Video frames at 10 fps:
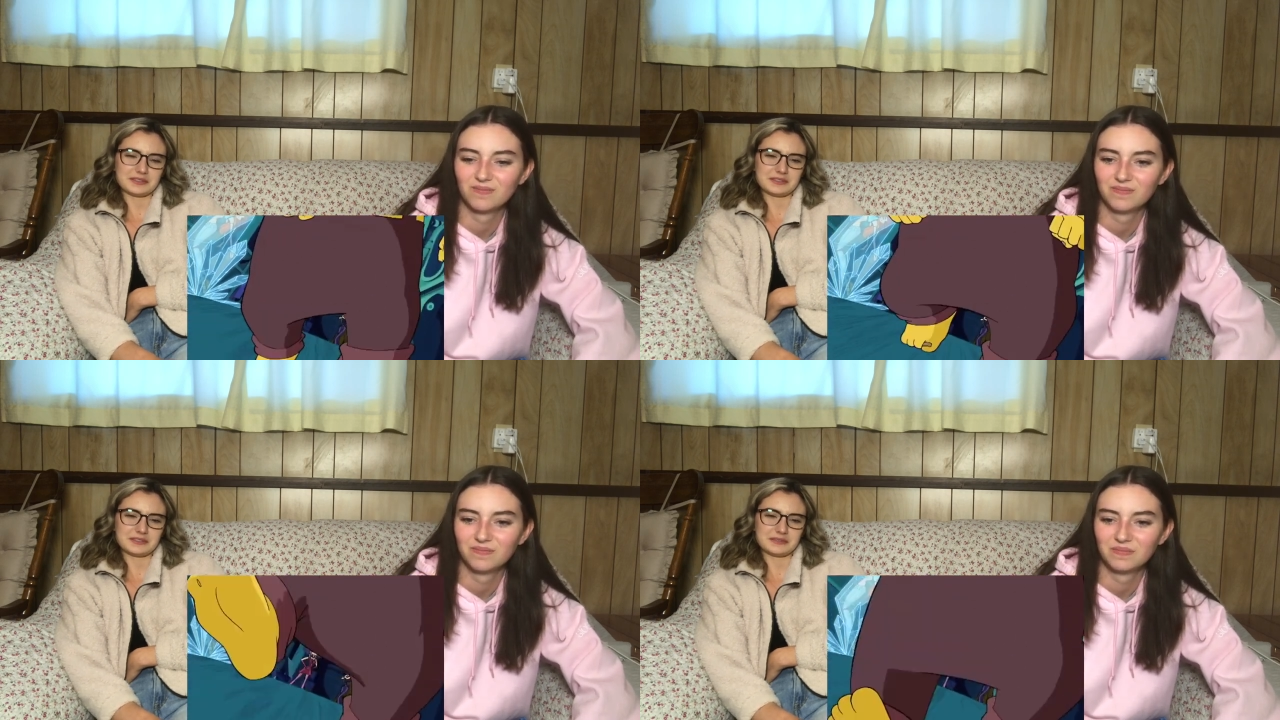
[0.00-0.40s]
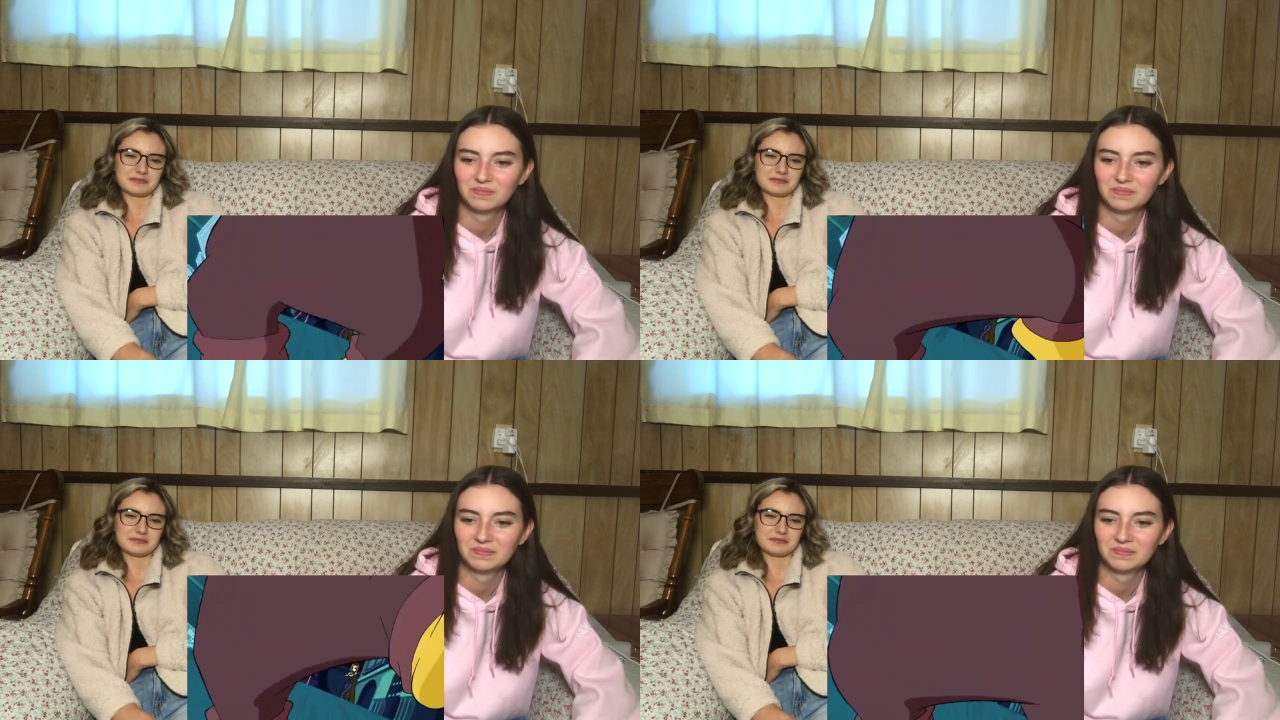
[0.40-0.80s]

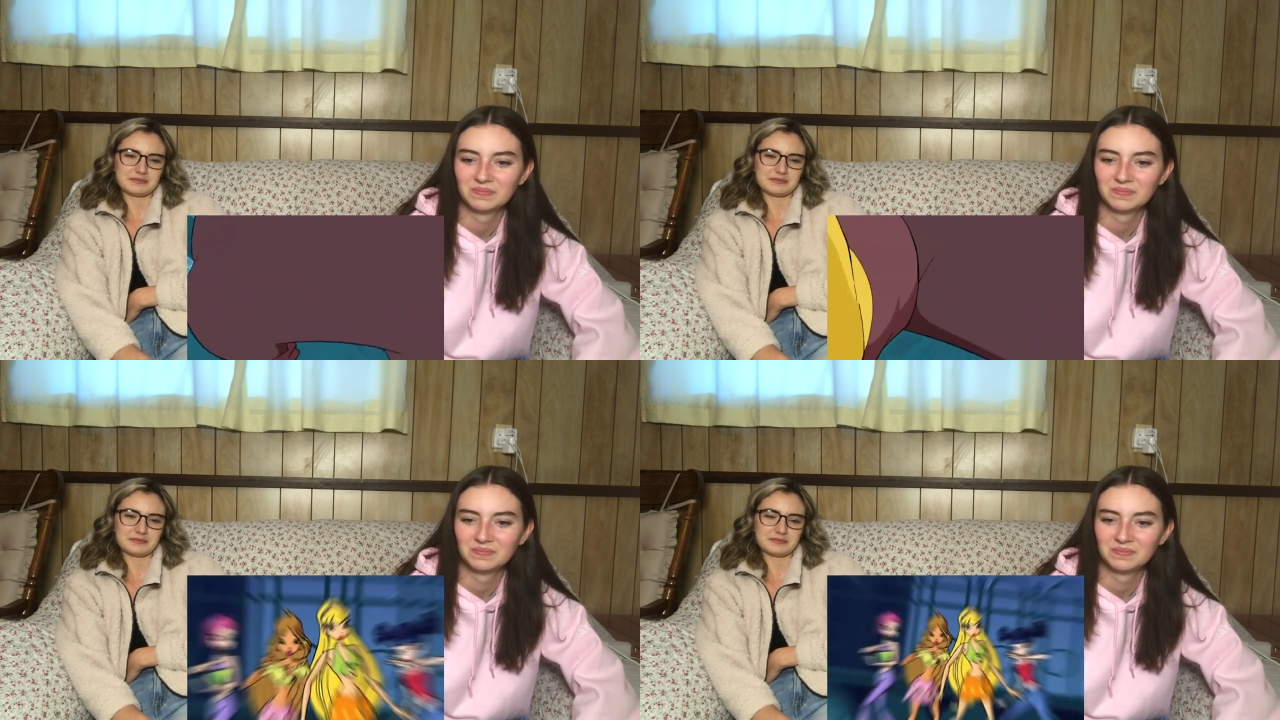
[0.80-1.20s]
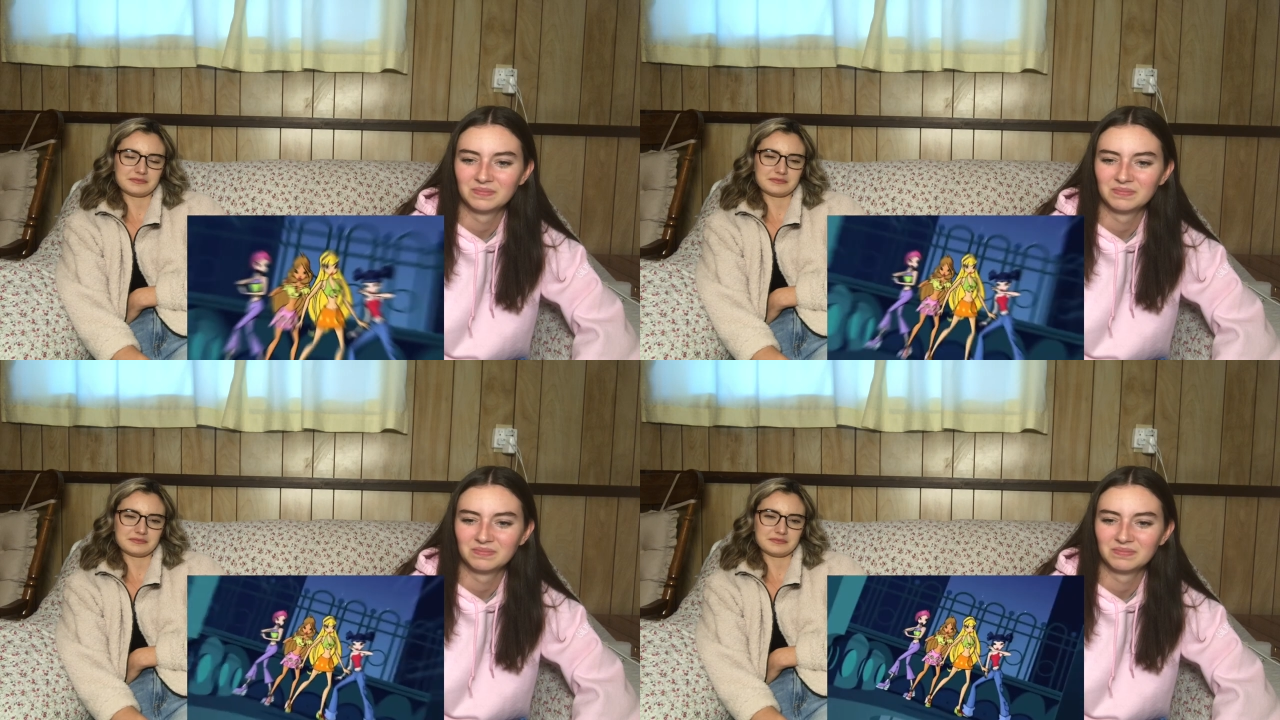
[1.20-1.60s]

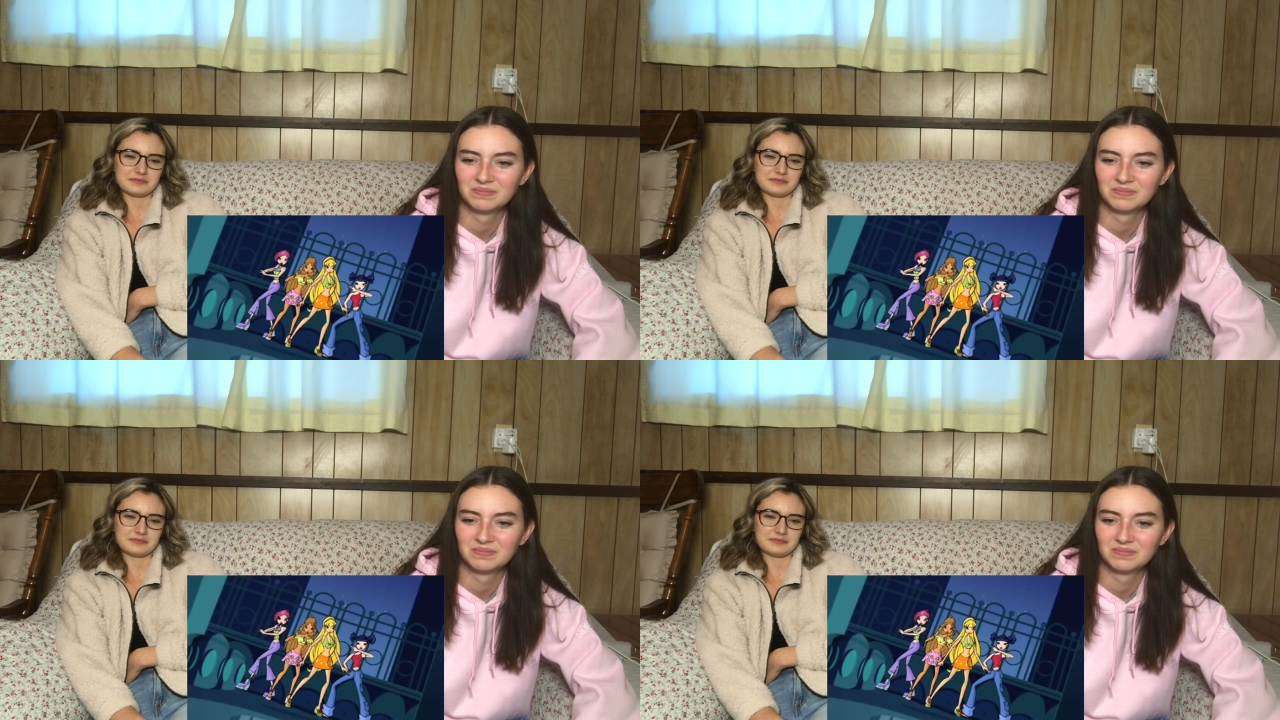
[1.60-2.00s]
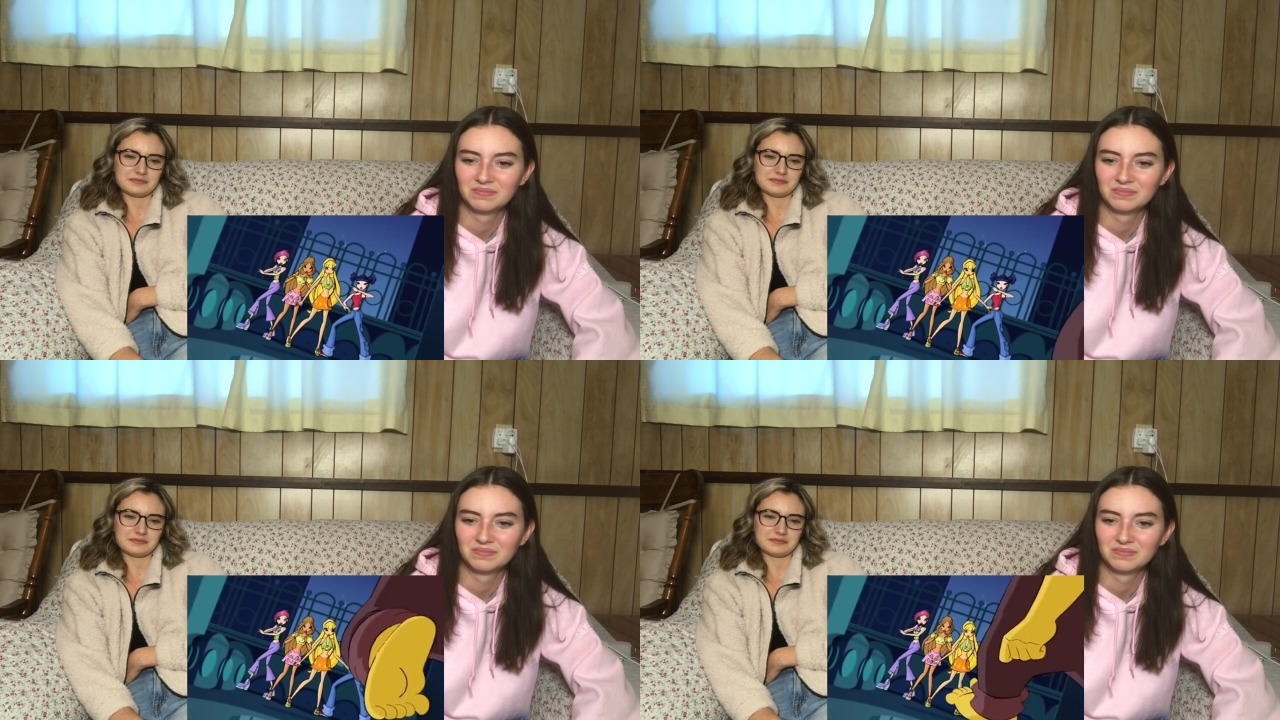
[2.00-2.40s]

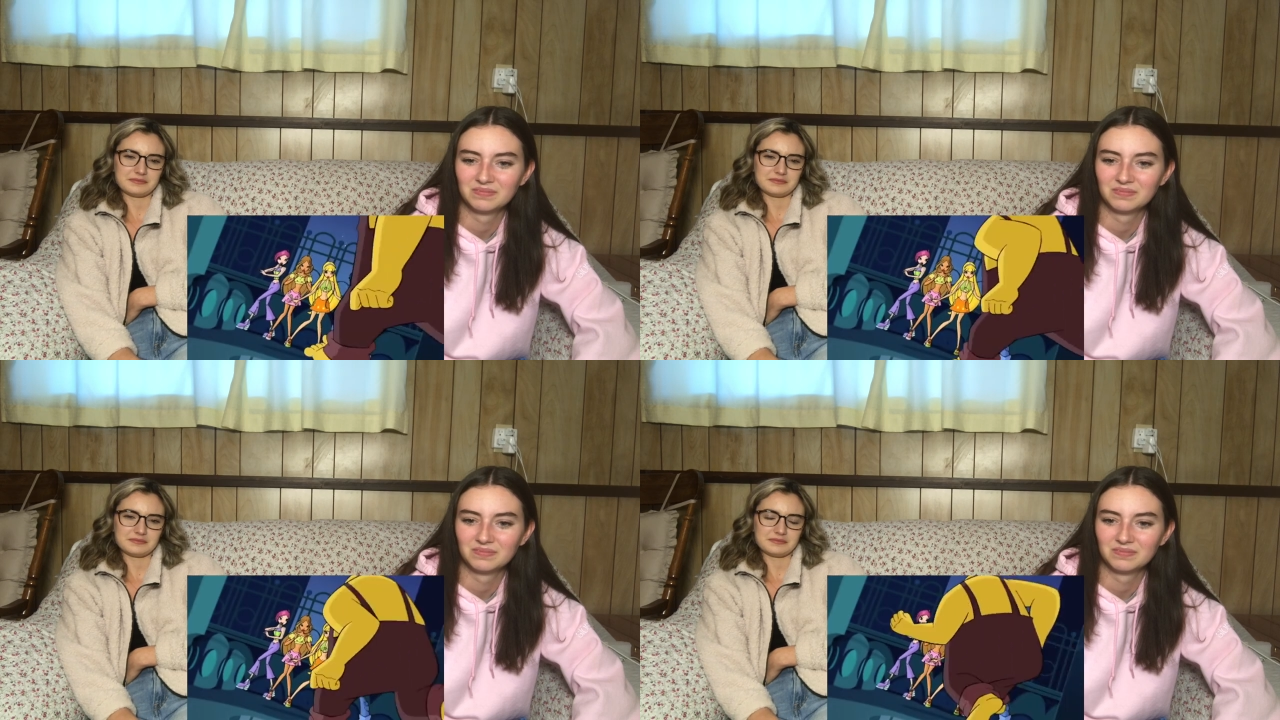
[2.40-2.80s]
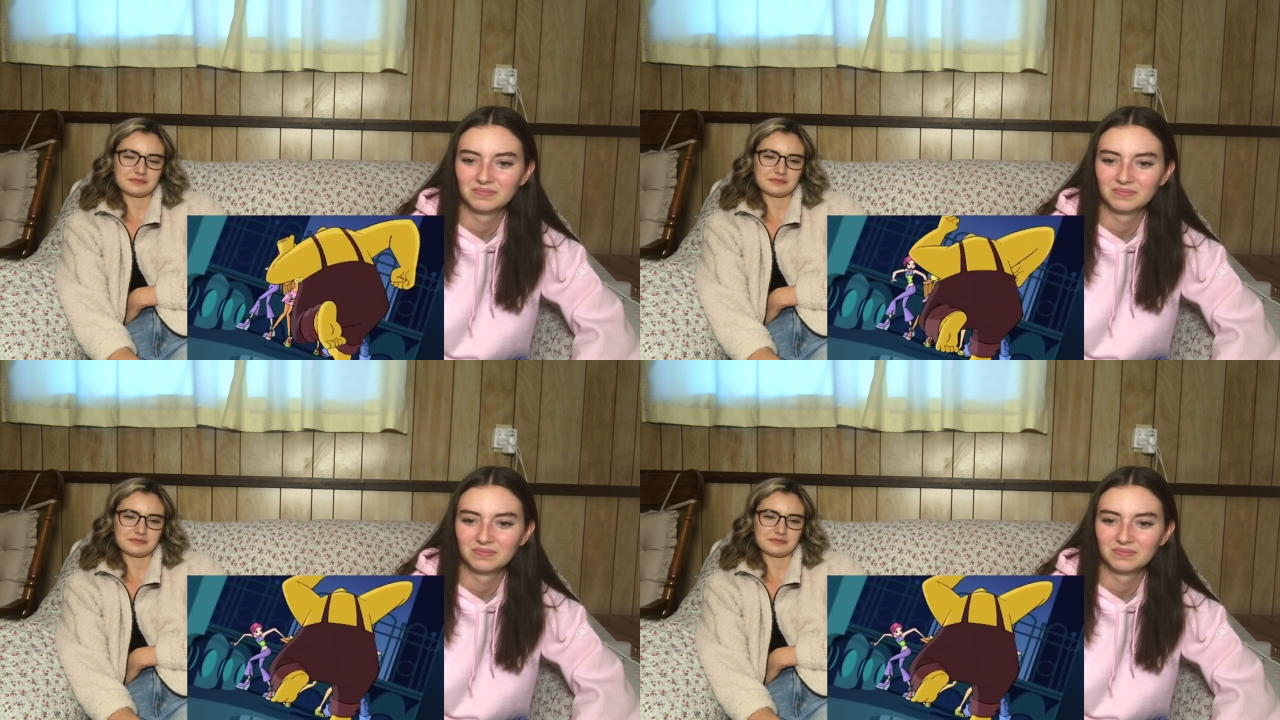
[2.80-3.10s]
Nobody speaks.